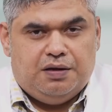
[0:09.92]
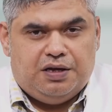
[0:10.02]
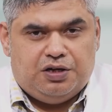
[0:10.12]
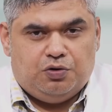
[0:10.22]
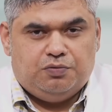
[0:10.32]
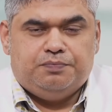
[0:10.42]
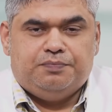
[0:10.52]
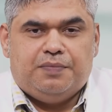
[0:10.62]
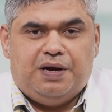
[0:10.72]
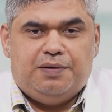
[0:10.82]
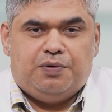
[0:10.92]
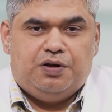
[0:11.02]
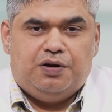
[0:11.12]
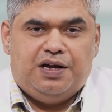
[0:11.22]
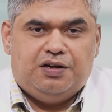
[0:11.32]
Hello, I am
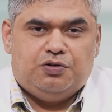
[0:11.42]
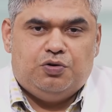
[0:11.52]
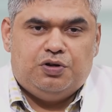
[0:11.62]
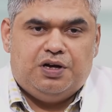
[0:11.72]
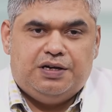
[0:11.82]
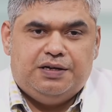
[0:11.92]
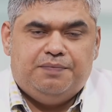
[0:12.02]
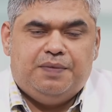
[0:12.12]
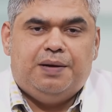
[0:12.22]
Dr. Anirudh Kulkarni.